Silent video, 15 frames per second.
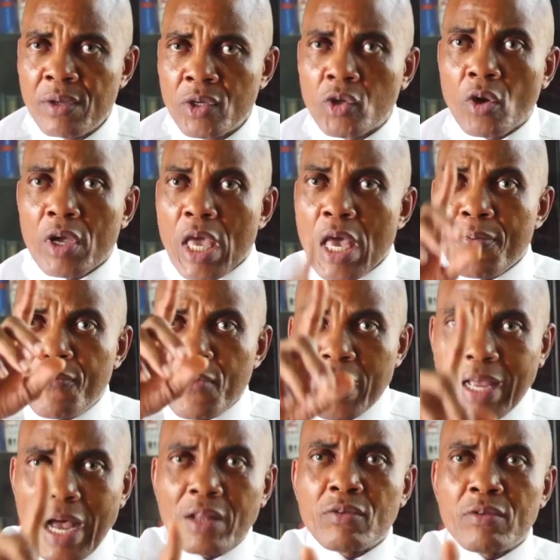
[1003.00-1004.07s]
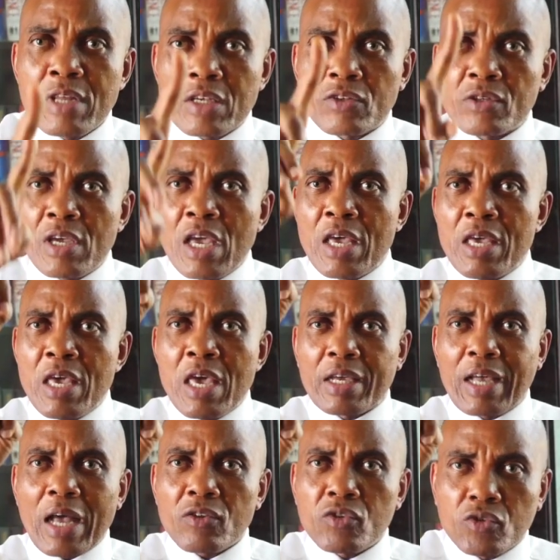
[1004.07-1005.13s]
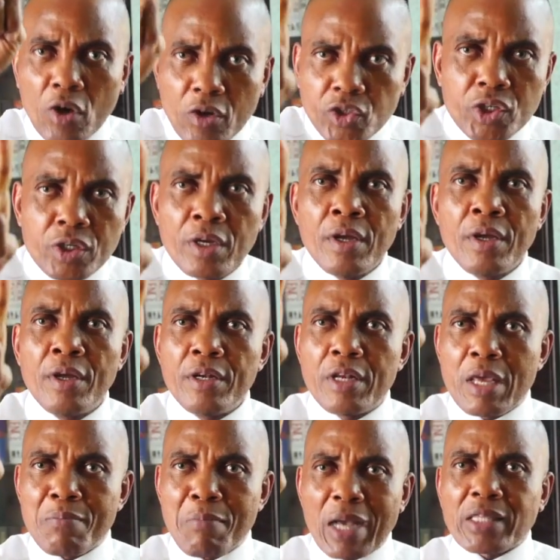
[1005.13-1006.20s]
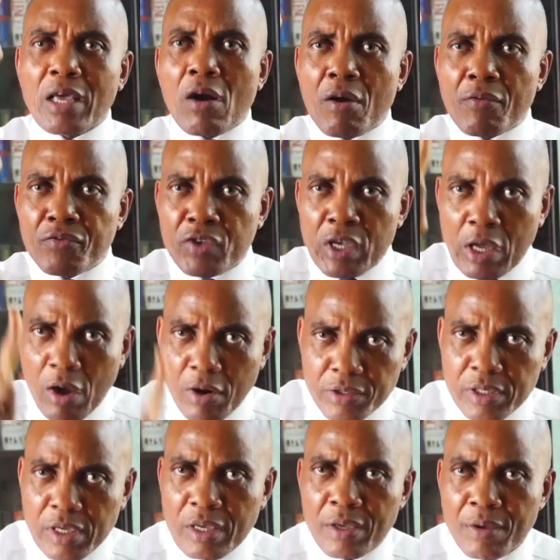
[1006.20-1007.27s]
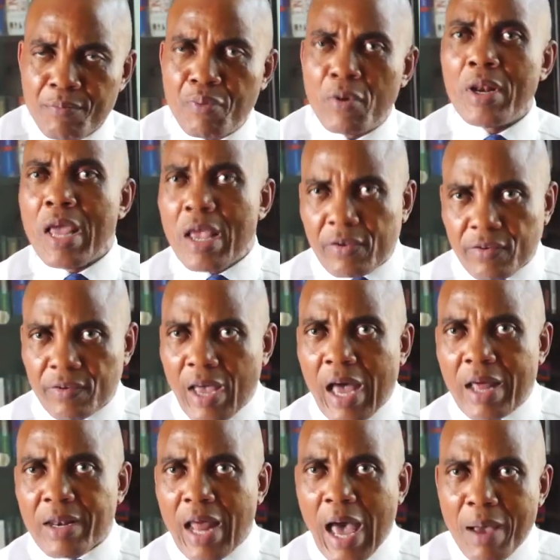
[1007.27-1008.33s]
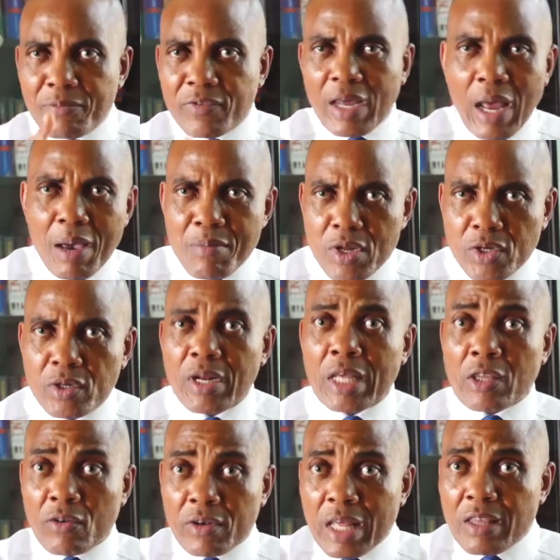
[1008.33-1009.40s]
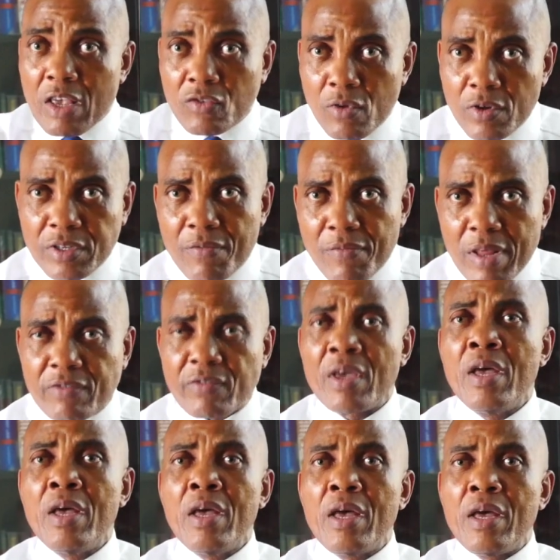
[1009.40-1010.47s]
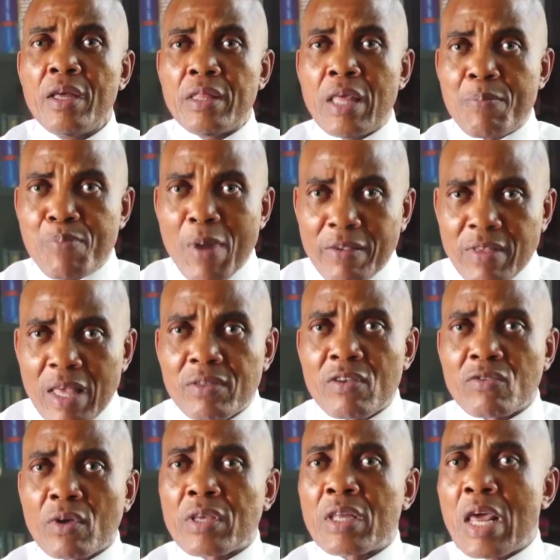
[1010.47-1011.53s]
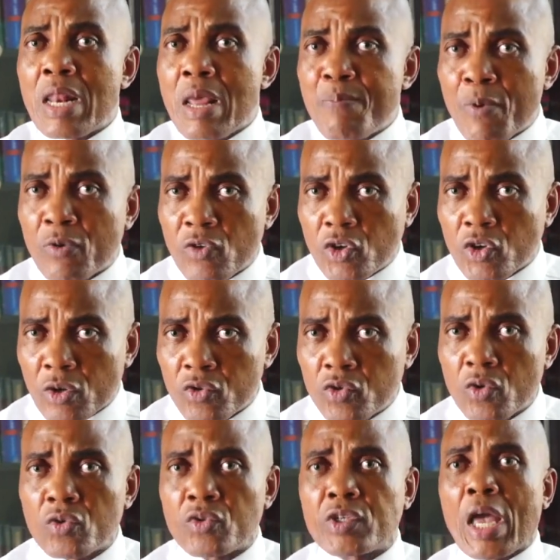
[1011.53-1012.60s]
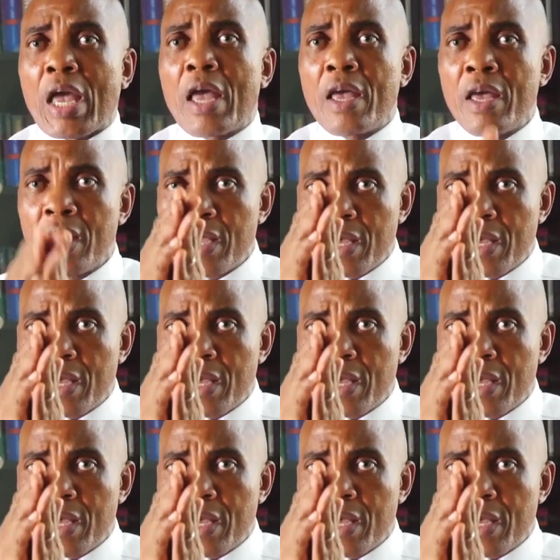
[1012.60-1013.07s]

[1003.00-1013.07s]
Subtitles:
So if we can't, he can't touch the matter of security, police, and arms and ammunition that are on that exclusive list, the president is not in any position to say,